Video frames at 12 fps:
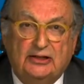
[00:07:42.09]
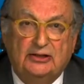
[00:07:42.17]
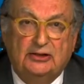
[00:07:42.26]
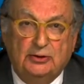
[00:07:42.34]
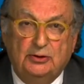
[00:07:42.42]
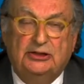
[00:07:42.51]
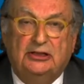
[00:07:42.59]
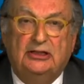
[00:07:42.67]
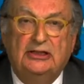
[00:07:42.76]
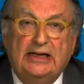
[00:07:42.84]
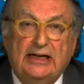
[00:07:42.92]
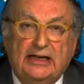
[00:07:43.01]
to Susan
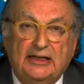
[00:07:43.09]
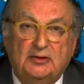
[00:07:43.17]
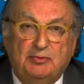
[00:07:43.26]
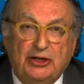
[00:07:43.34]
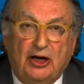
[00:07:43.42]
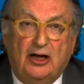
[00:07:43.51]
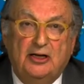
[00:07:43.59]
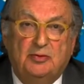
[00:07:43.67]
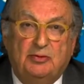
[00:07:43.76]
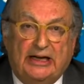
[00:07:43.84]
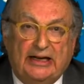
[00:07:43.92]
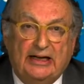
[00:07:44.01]
is beyond
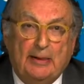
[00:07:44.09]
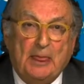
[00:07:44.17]
me.